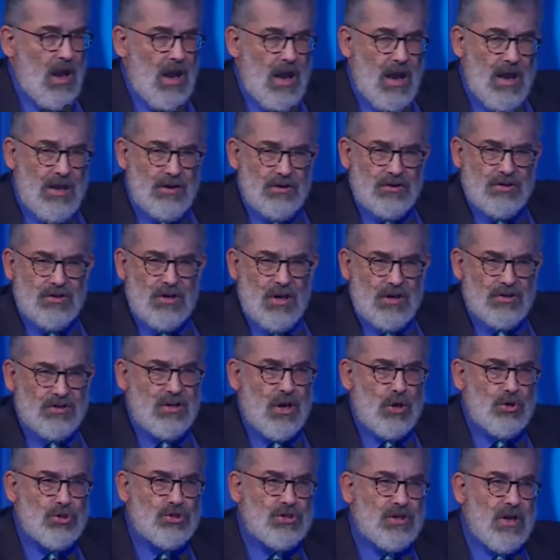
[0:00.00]
It's
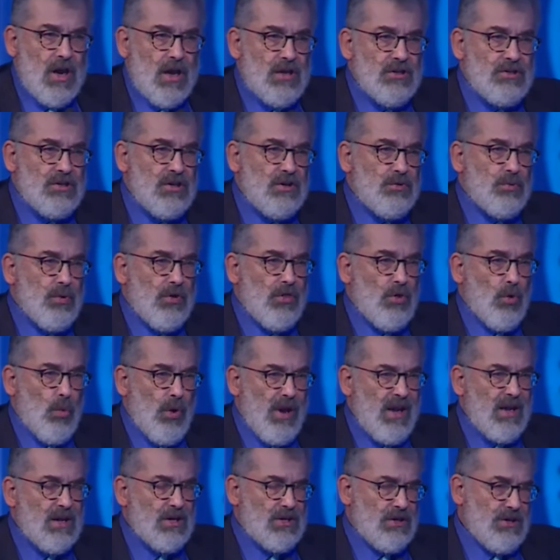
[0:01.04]
associated with the
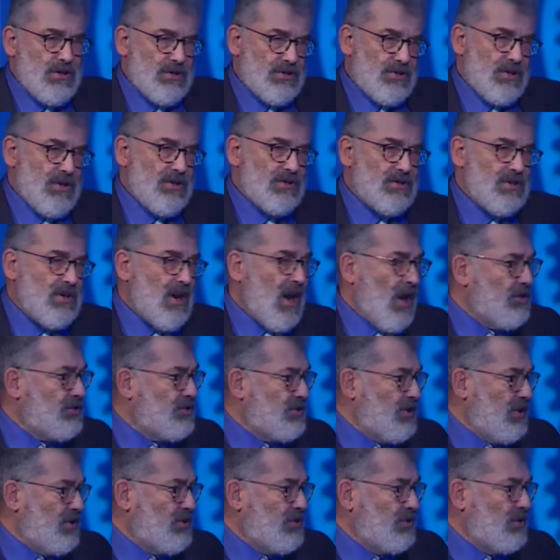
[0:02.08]
weaknesses in our
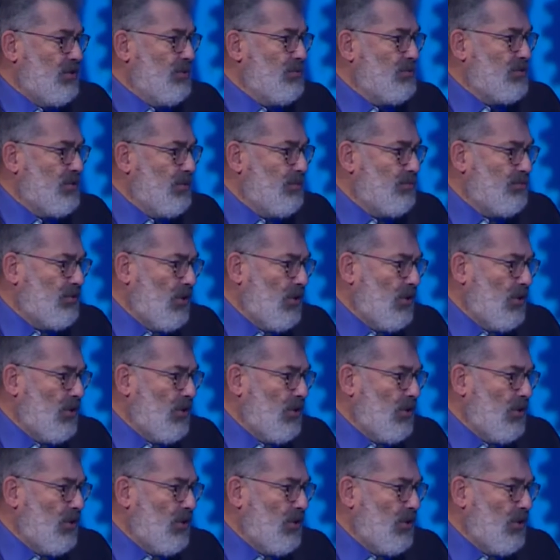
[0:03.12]
systems and